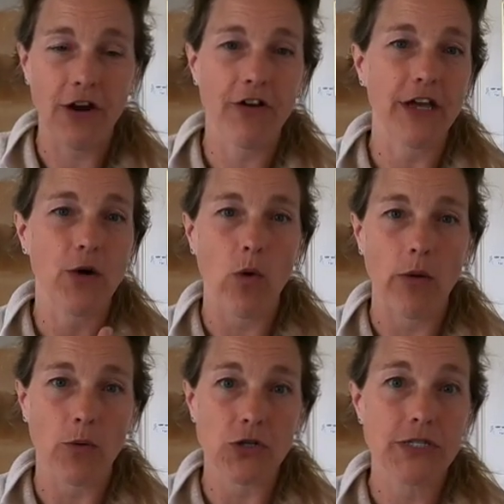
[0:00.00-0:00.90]
area
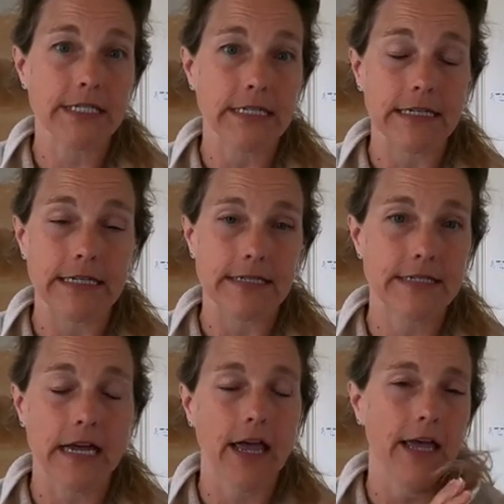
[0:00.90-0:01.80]
while we're still
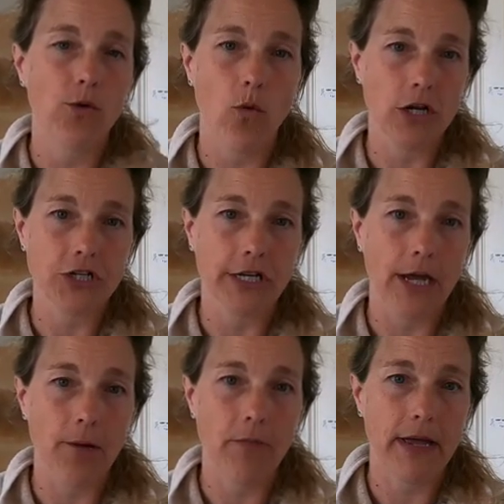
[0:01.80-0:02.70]
inside washing
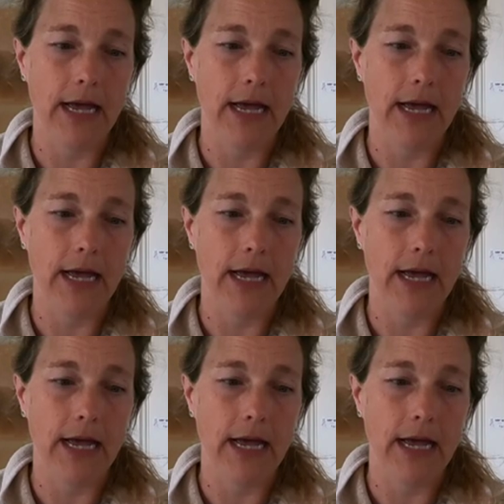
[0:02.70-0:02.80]
up